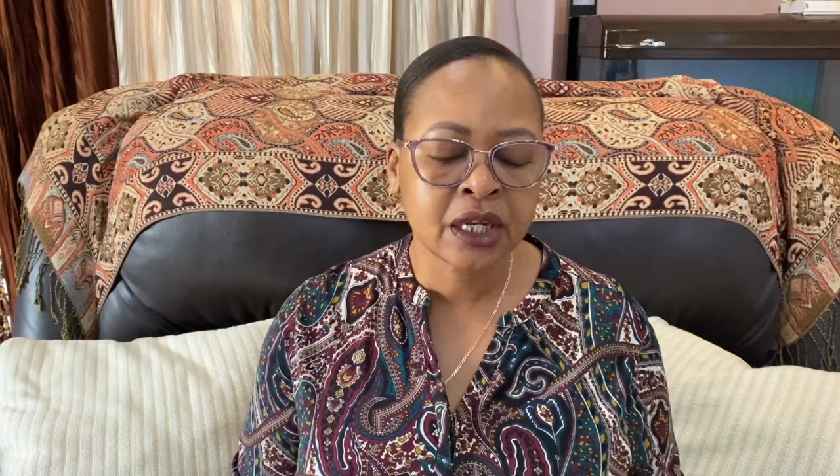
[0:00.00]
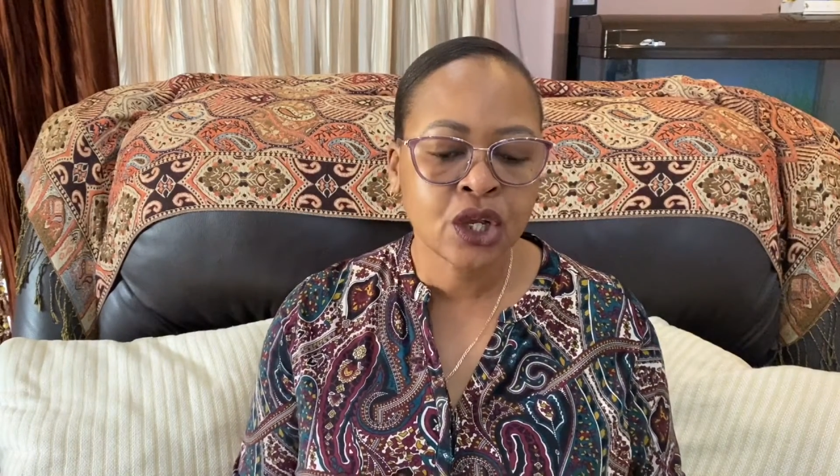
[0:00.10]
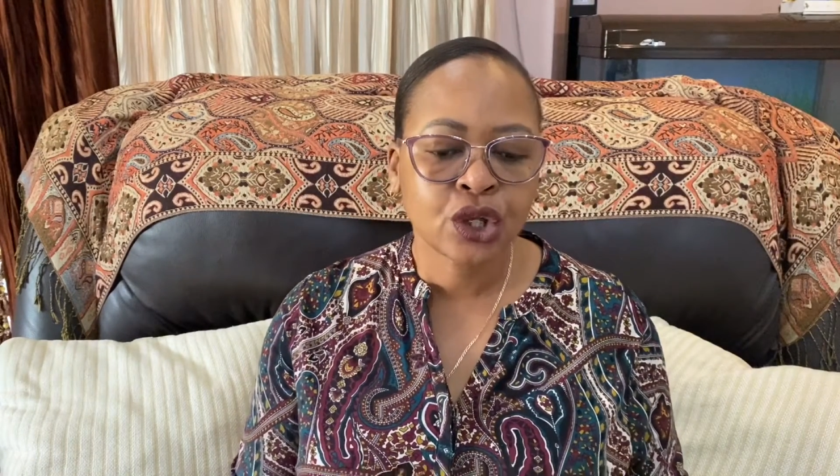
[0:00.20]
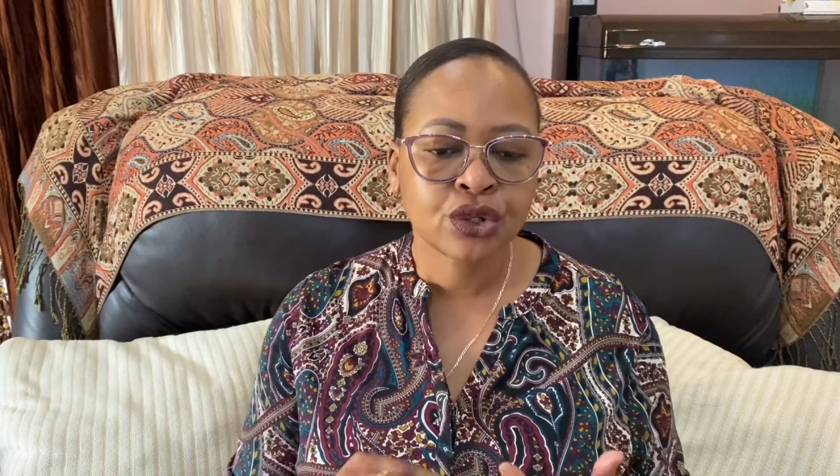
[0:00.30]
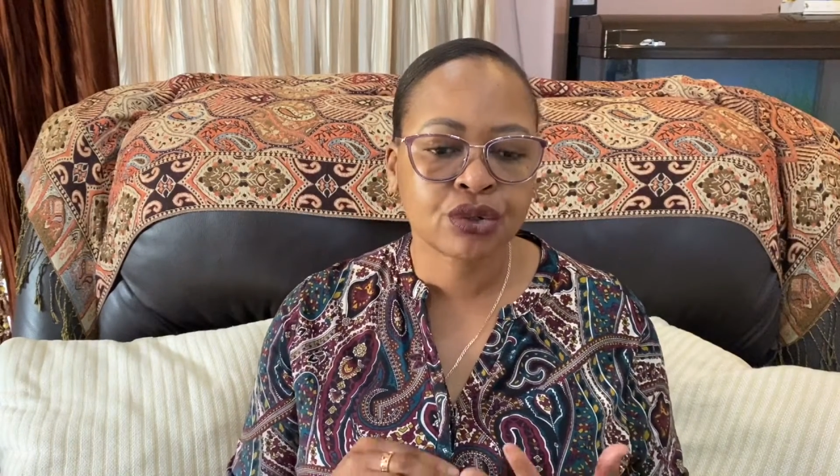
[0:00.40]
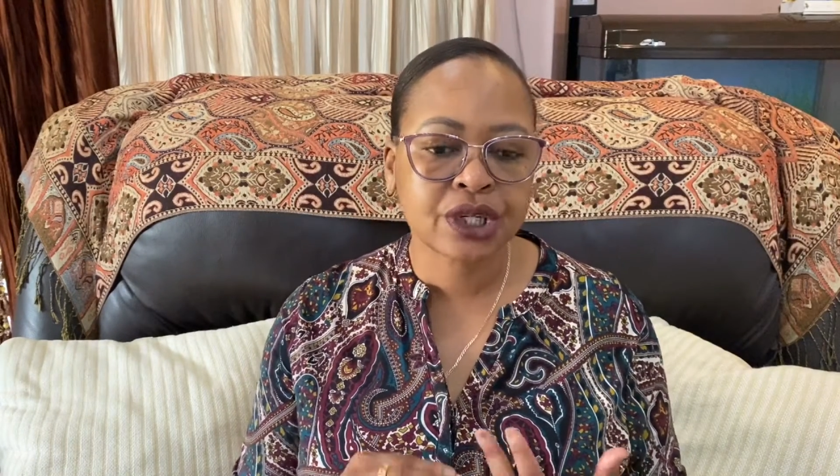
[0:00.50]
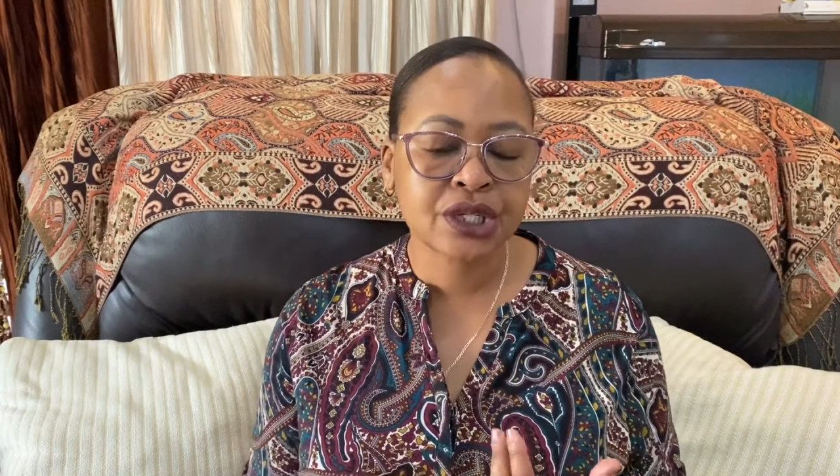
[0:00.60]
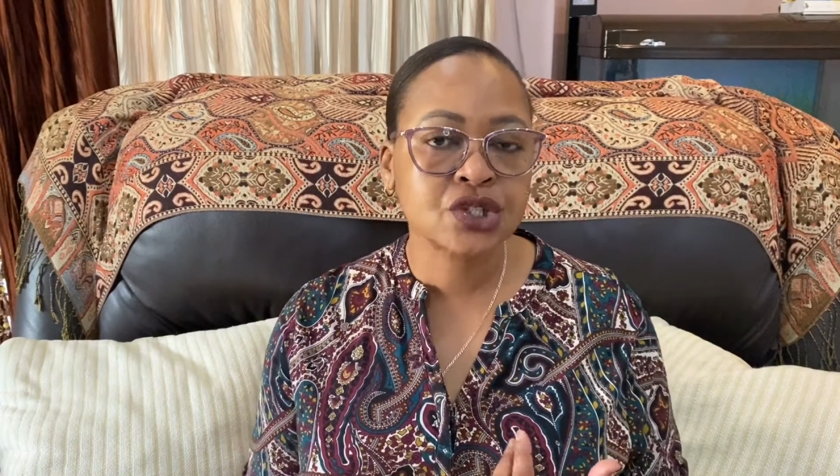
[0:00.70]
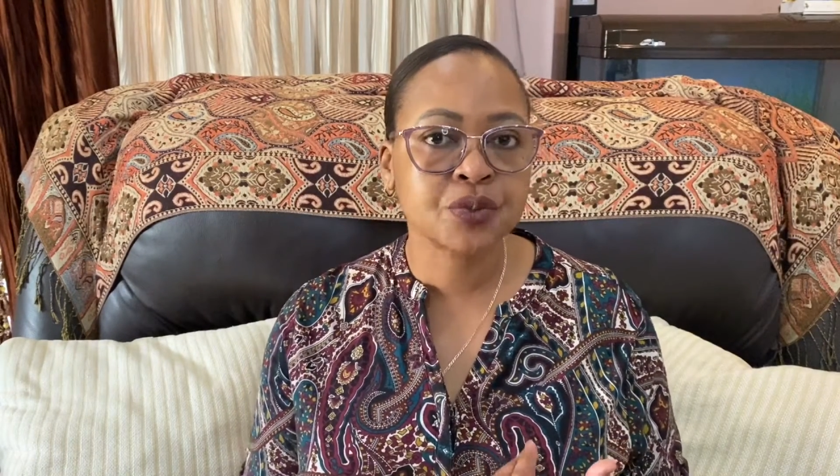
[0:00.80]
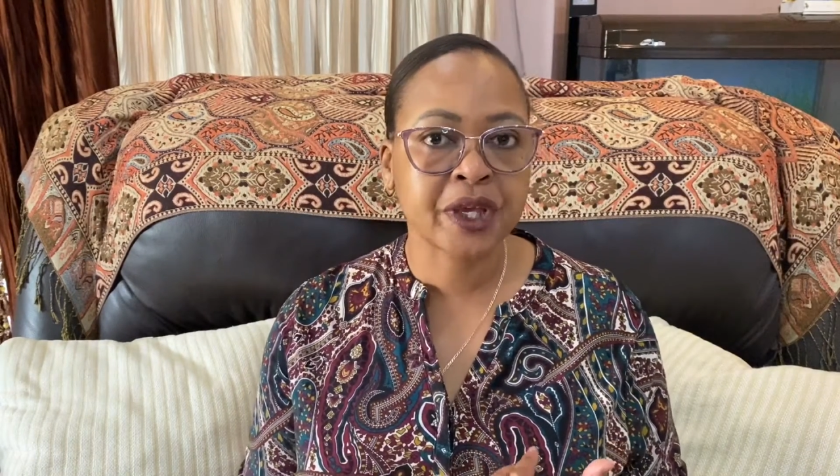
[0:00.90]
You need to
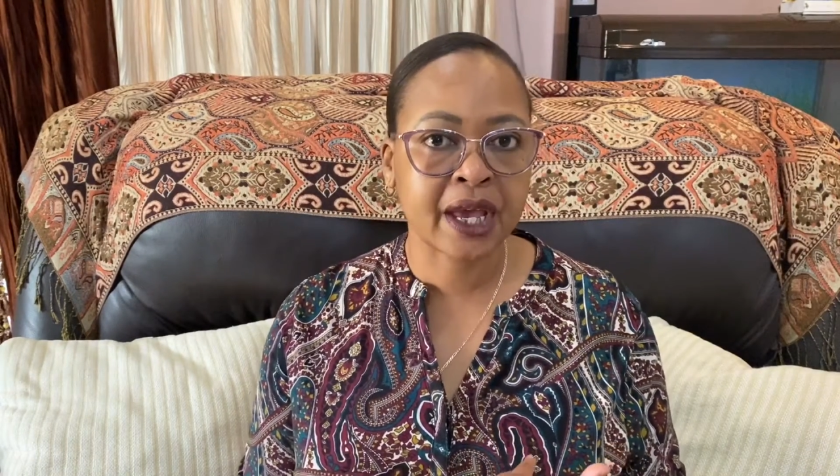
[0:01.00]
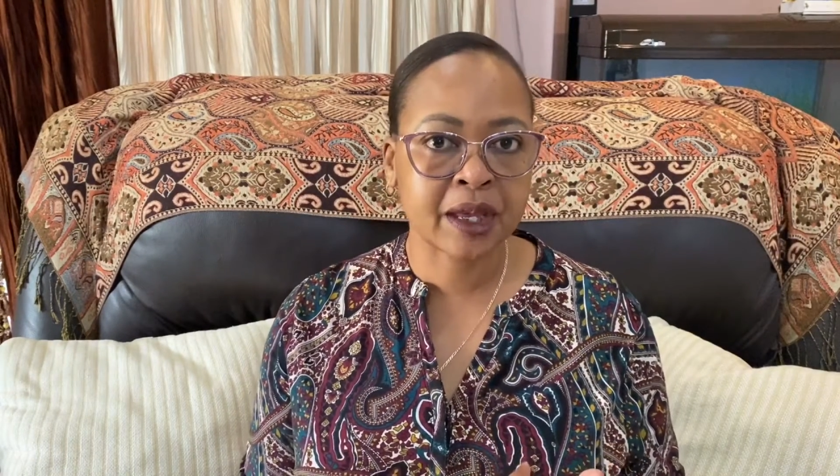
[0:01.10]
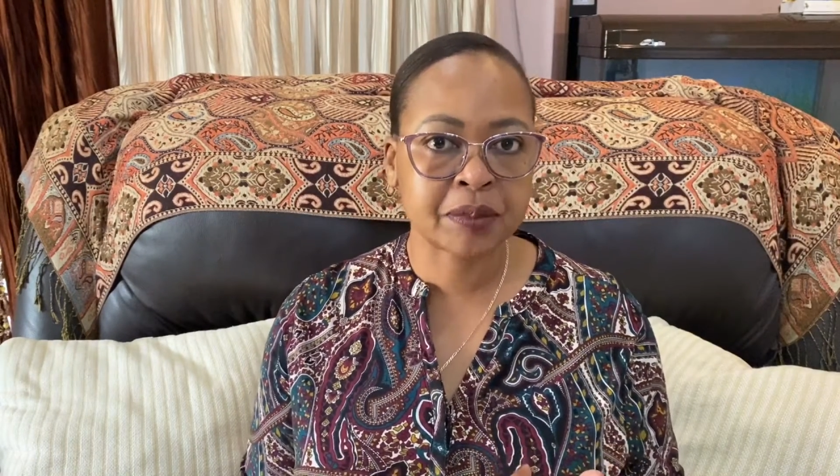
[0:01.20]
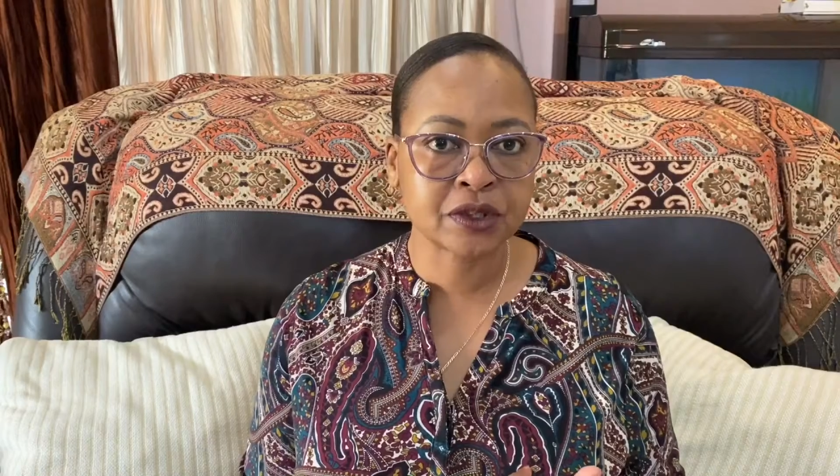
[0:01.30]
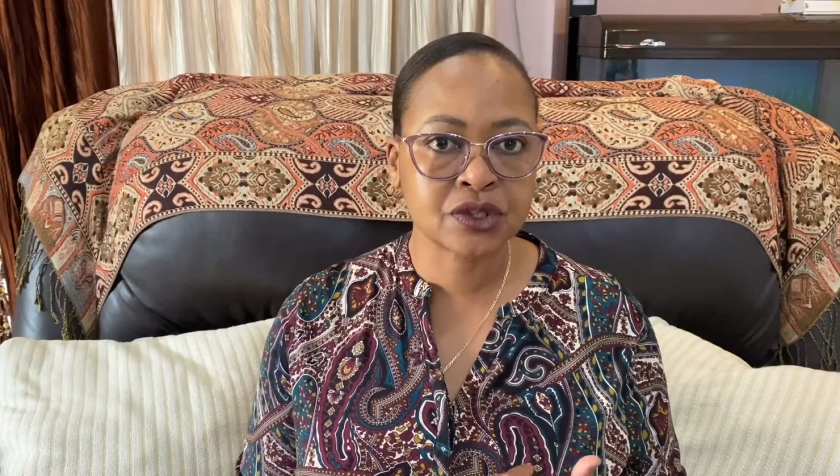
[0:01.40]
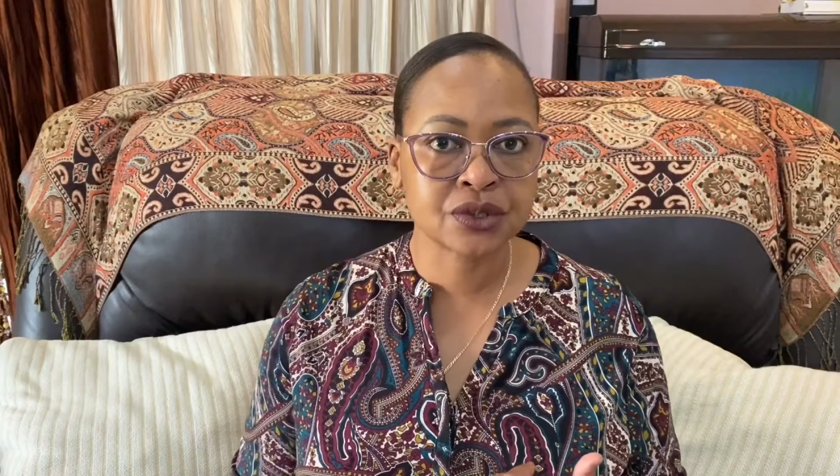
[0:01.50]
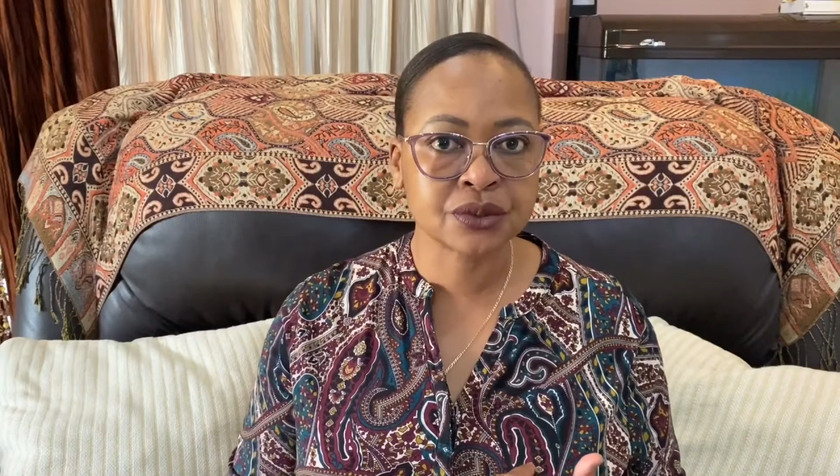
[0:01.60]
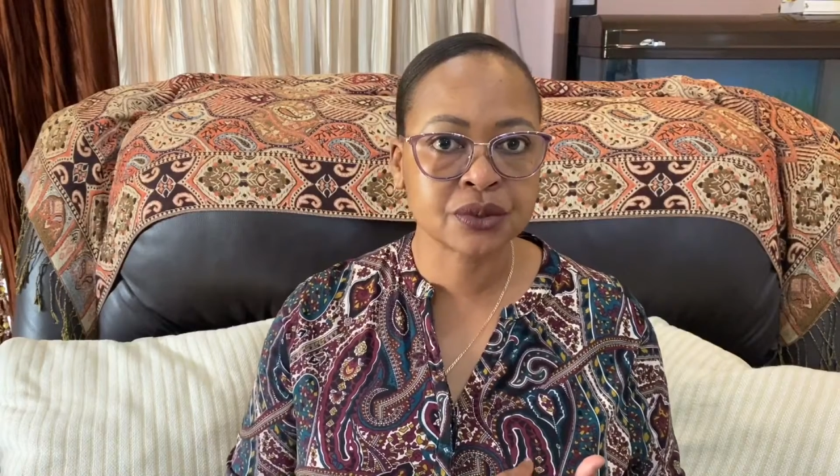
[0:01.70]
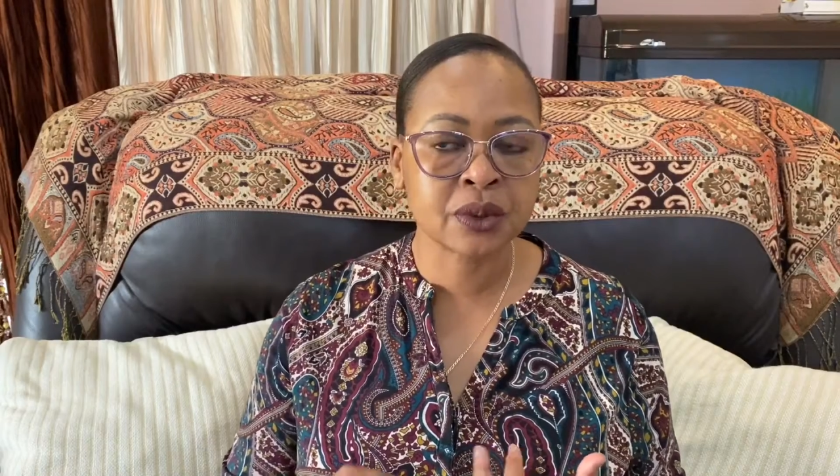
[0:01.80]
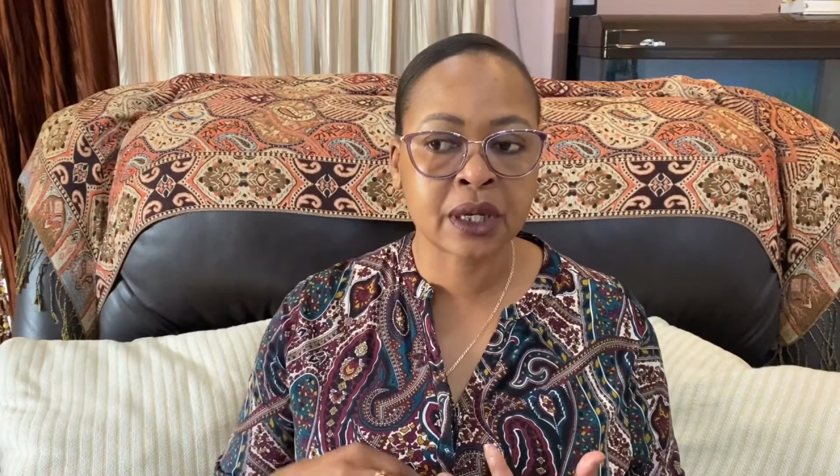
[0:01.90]
be able to